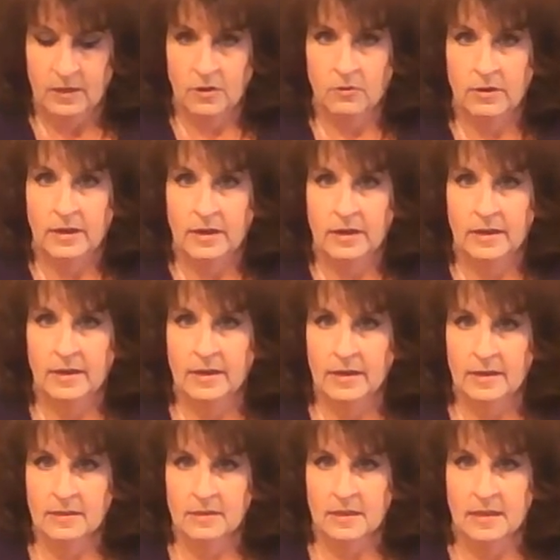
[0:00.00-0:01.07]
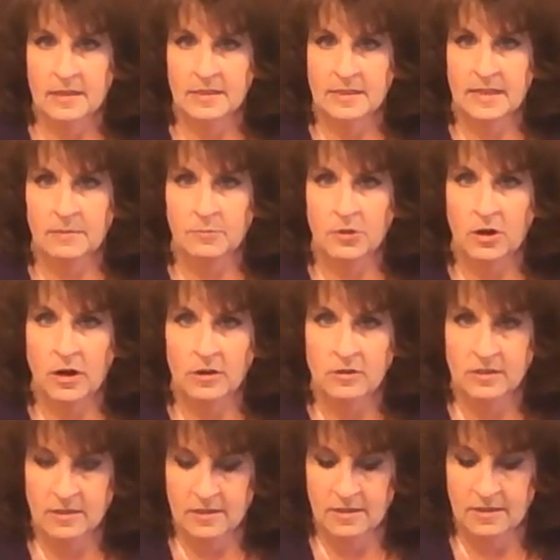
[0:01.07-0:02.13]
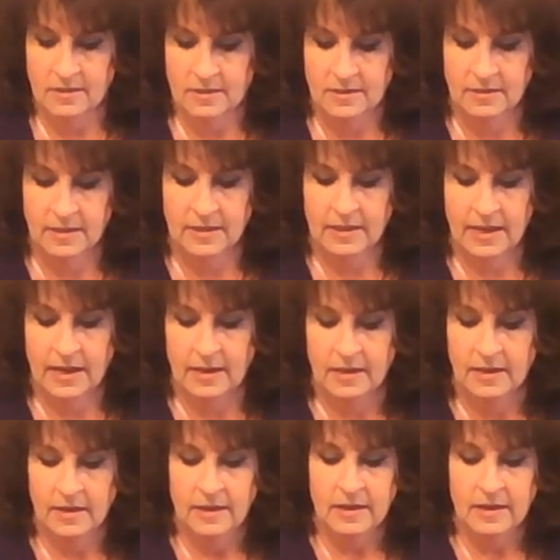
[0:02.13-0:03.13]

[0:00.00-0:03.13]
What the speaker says: Go ahead and stamp your hearts like that.